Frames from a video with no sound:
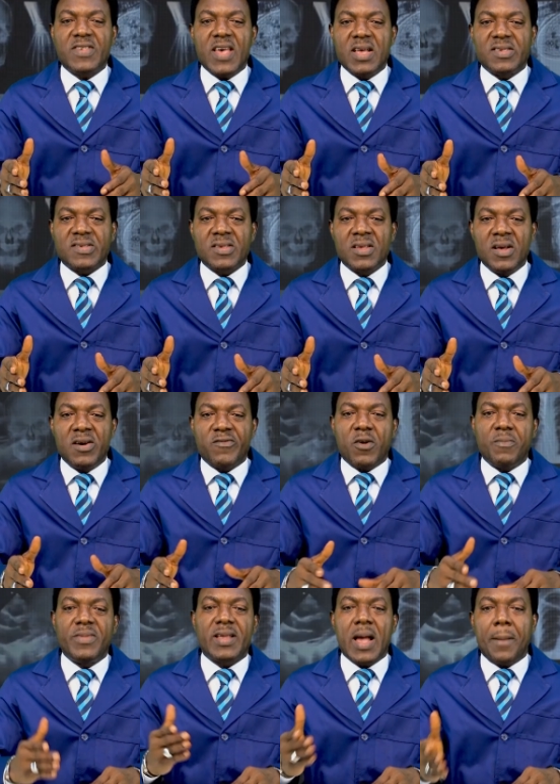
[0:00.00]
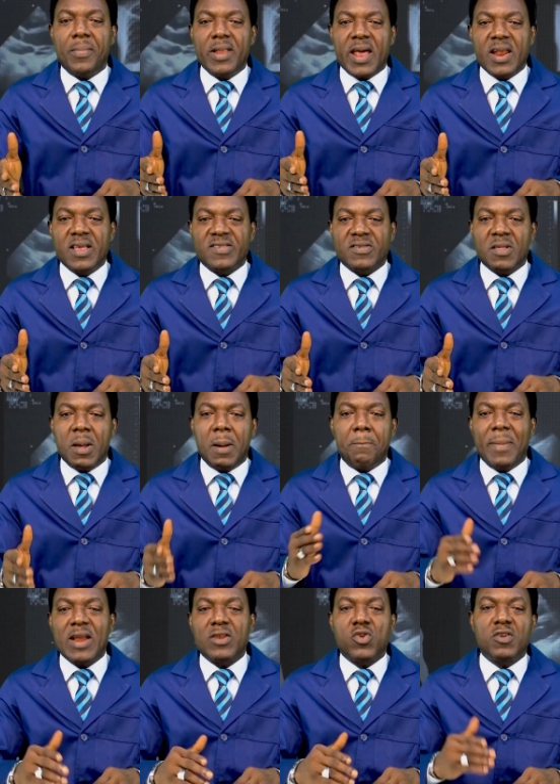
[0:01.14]
cells from the capillaries
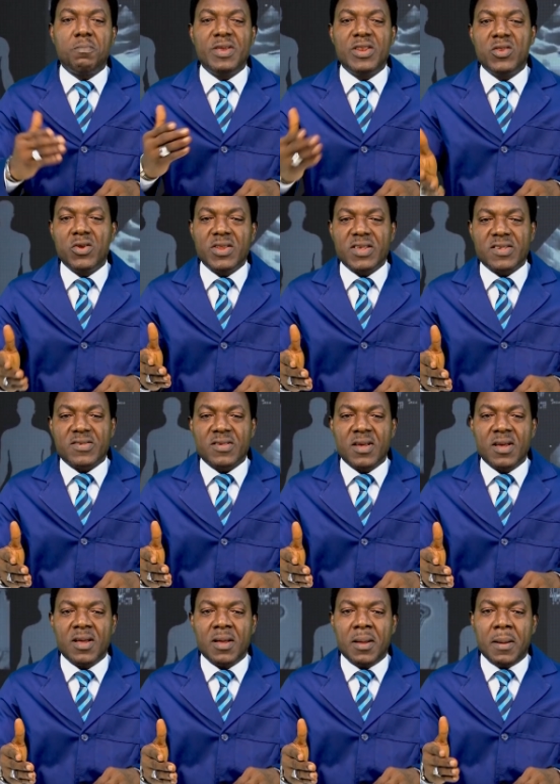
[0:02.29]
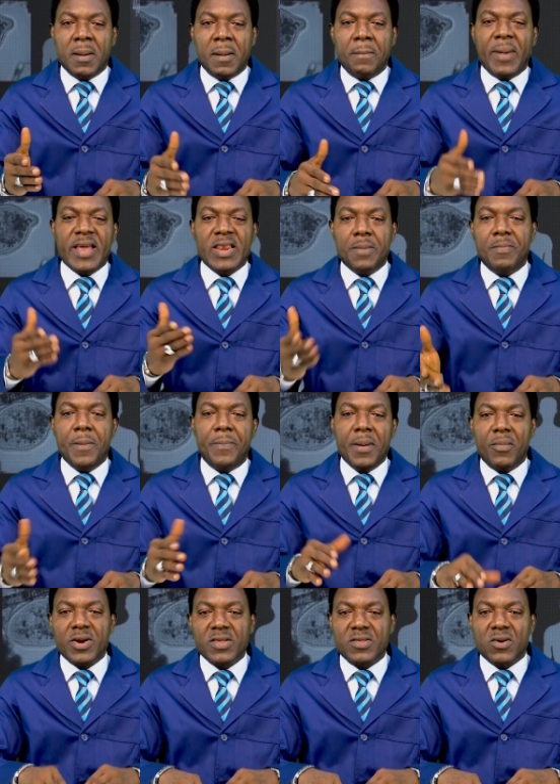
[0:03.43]
might not be noticed by the BP
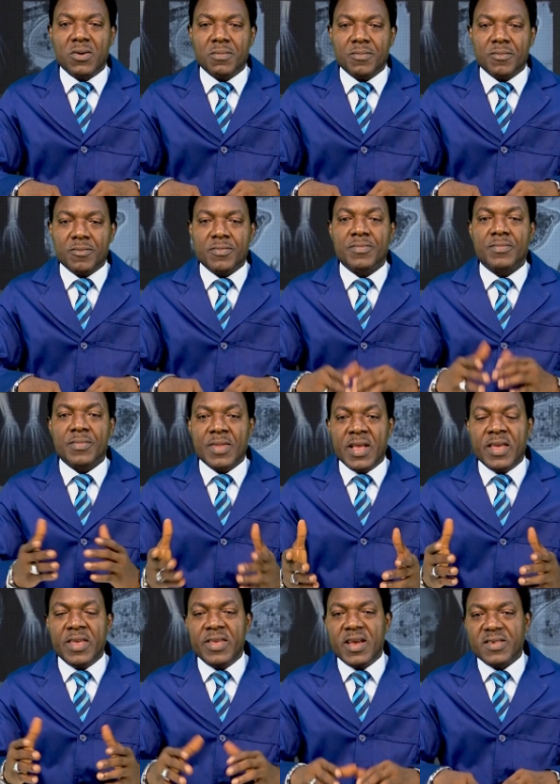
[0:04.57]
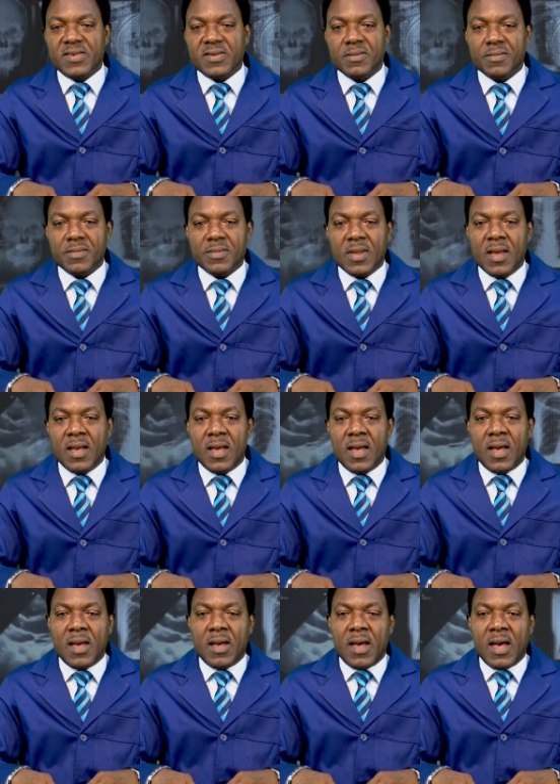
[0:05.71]
monitor. Yes.
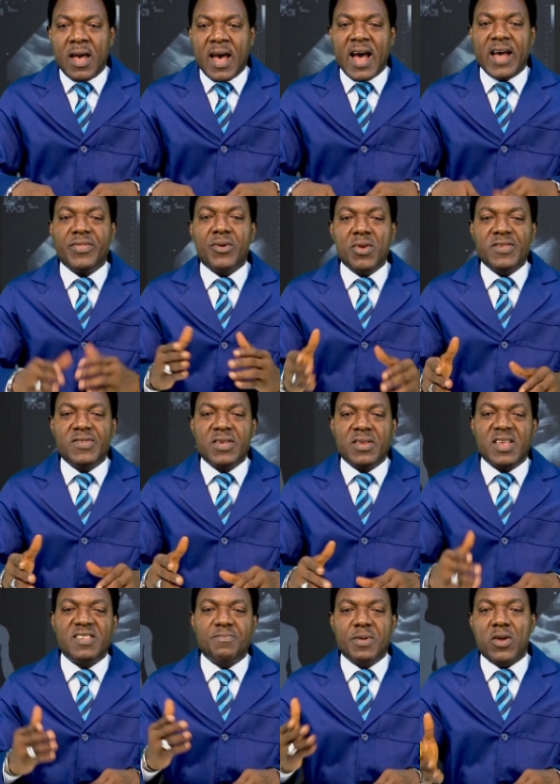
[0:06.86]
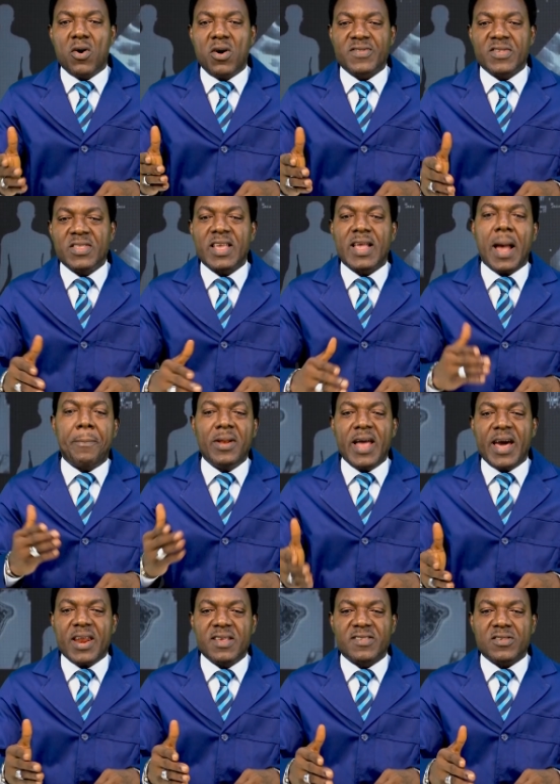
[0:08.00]
And the reason is because the
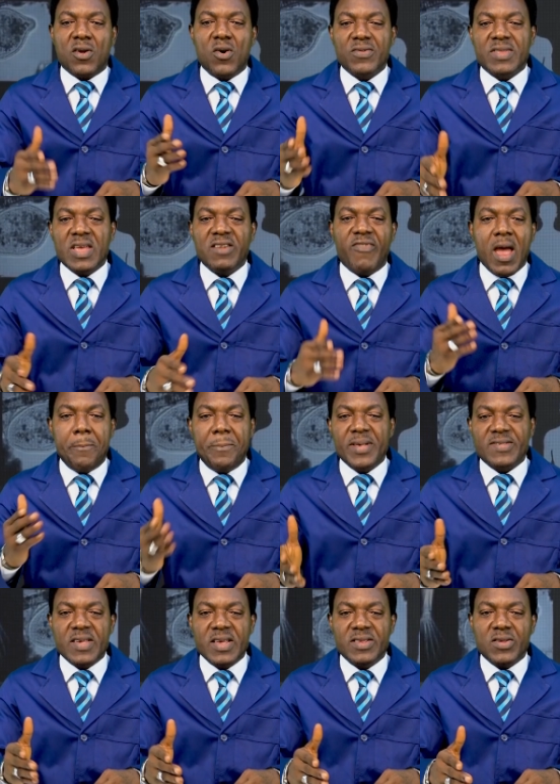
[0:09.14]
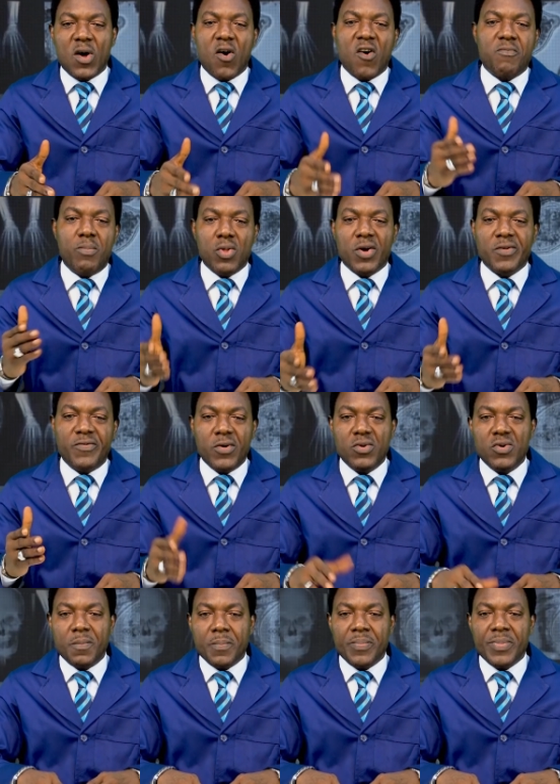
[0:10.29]
capillaries contain 5% of blood
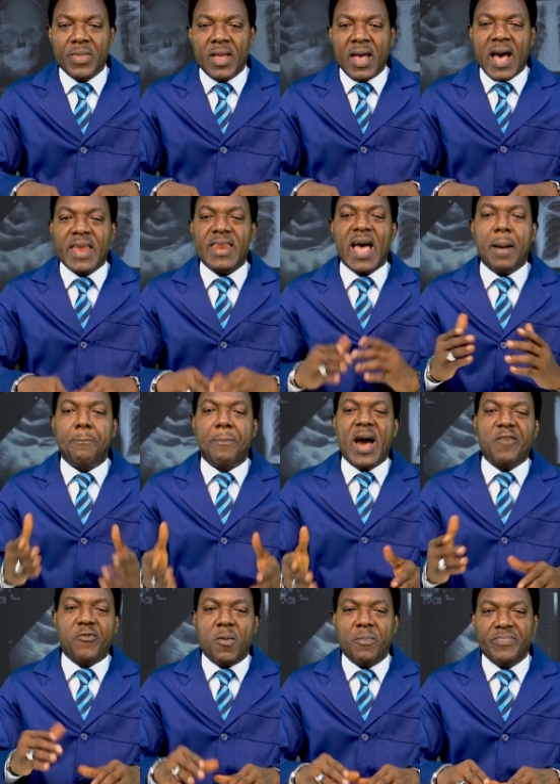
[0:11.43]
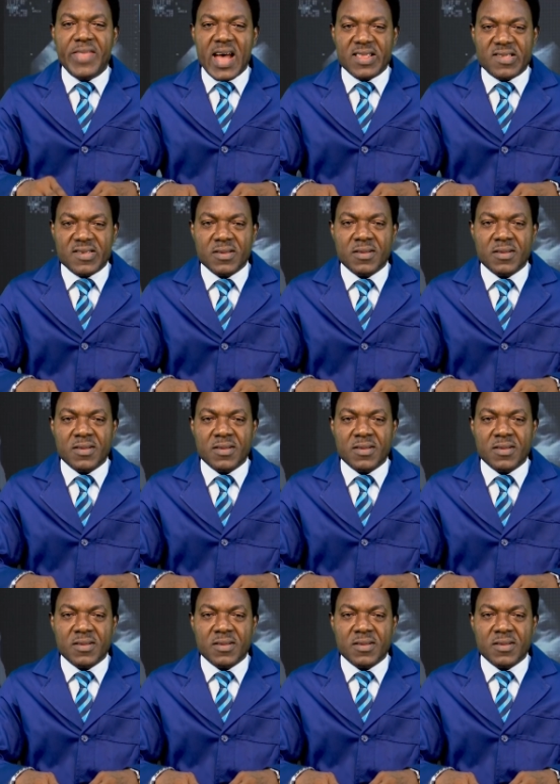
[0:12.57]
volume. And apart from that,